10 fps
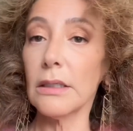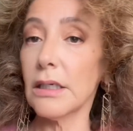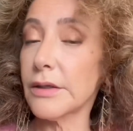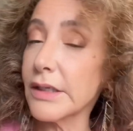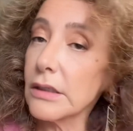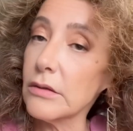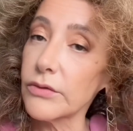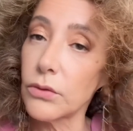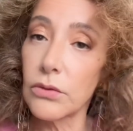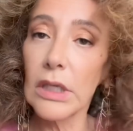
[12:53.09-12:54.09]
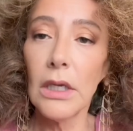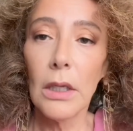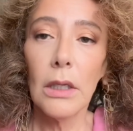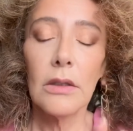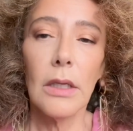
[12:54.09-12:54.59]
I think you've all
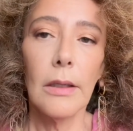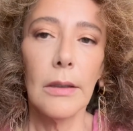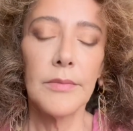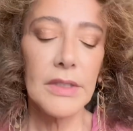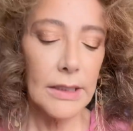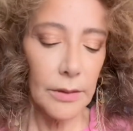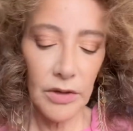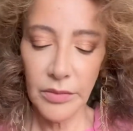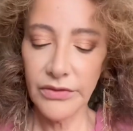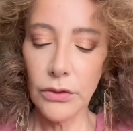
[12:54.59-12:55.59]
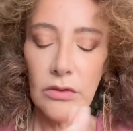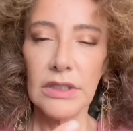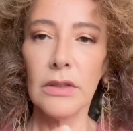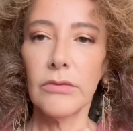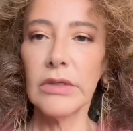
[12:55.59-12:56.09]
seen me before. I
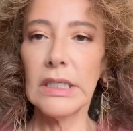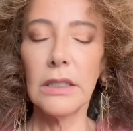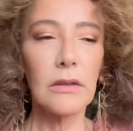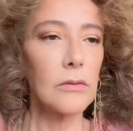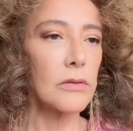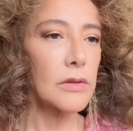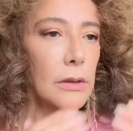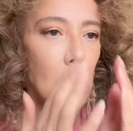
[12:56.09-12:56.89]
don't really use